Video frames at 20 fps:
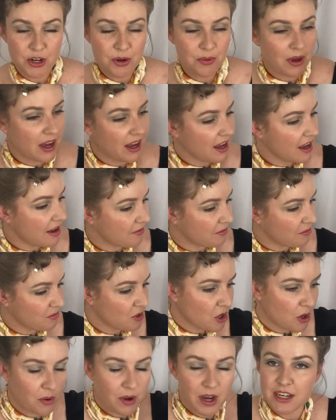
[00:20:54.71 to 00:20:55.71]
you, I have
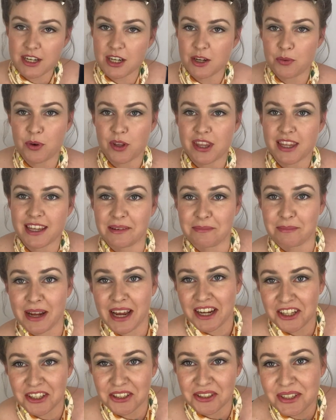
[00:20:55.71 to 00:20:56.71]
no idea what that
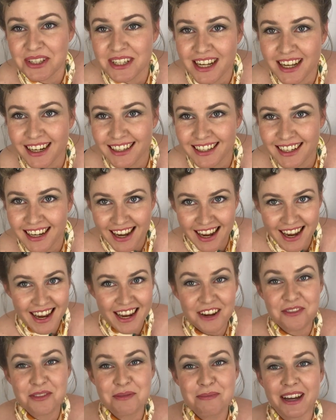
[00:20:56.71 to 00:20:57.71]
back looks like.
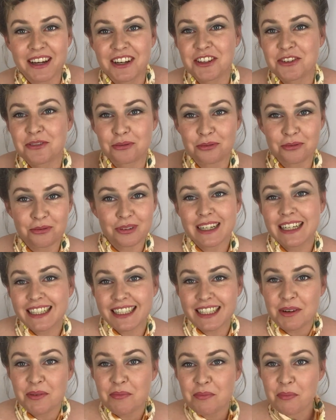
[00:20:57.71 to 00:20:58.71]
If the back is
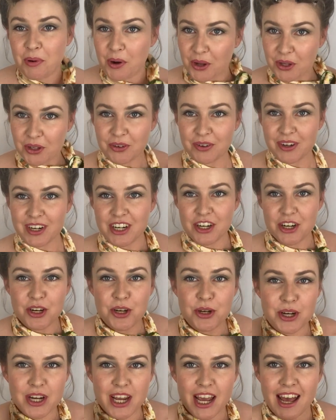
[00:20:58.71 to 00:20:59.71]
really bothering you,
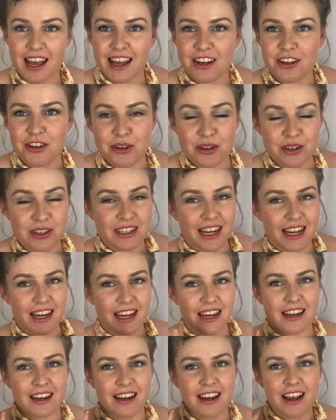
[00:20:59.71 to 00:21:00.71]
you can use
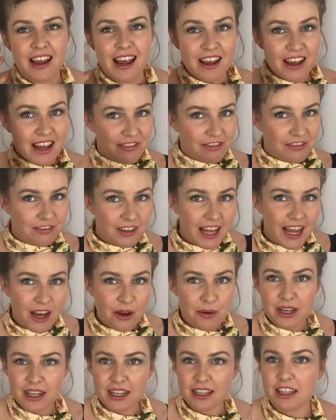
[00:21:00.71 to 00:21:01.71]
a
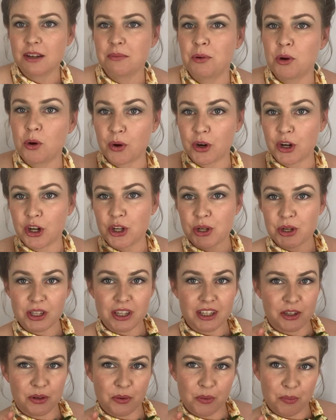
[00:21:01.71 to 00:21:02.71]
flower clip or a cute
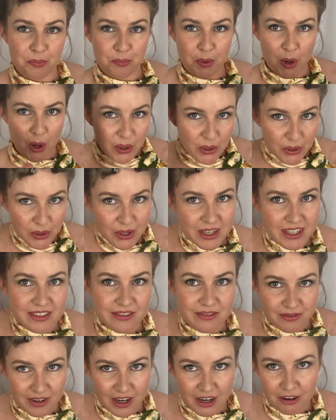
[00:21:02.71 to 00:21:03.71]
little bow. It's
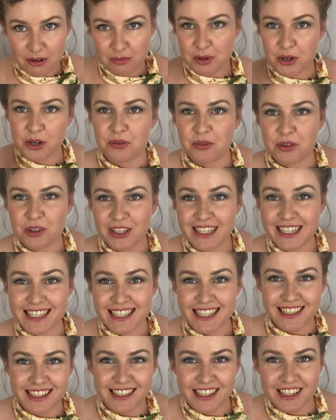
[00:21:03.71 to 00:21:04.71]
very beautiful in the
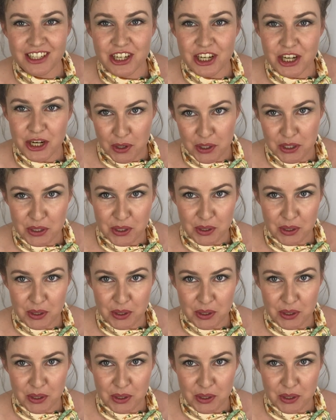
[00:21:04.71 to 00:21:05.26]
60s to use